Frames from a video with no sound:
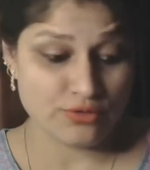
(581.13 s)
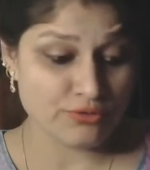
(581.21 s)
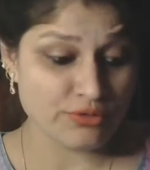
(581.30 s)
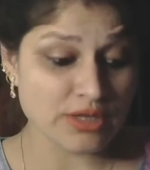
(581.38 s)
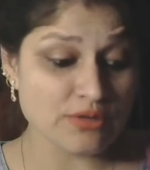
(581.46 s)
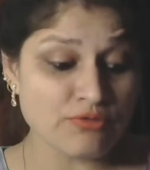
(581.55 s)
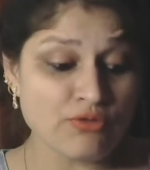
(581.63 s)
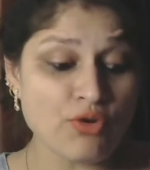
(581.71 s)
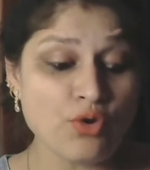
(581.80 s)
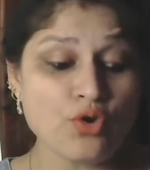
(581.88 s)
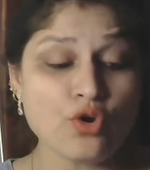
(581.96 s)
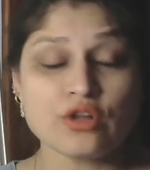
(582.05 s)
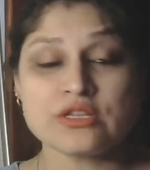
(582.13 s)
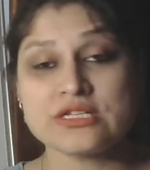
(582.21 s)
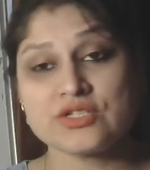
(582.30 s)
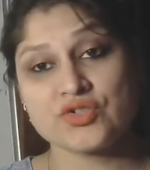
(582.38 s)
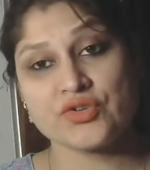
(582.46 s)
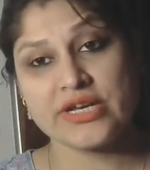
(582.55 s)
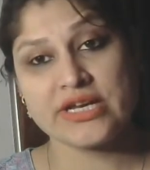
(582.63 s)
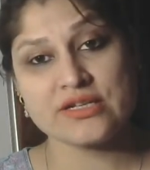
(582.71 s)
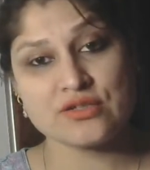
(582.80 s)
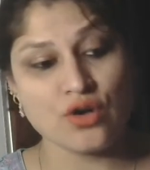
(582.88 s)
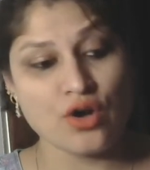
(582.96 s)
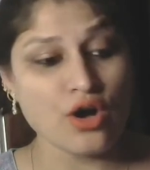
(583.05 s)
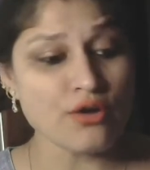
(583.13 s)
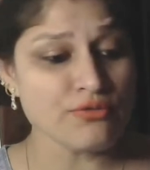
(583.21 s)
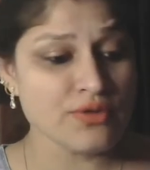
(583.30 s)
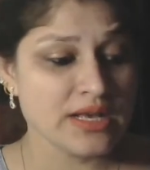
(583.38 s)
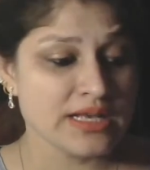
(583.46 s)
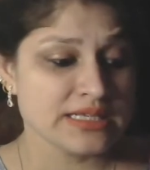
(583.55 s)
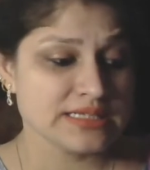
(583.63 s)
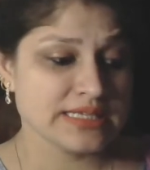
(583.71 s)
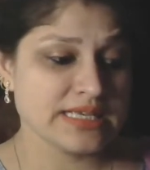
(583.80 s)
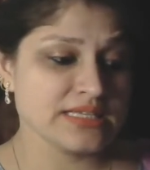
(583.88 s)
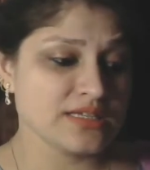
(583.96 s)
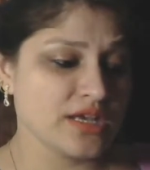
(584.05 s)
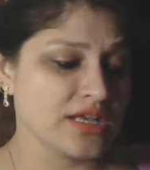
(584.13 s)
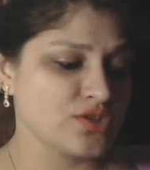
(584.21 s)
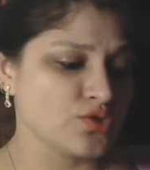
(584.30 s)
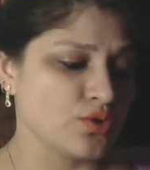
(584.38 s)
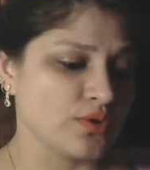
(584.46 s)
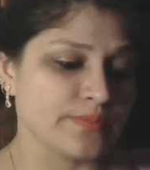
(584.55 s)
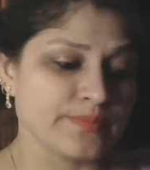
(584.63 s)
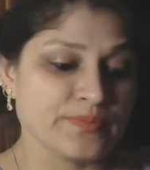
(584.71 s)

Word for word: will flow on the streets of St. Antoine.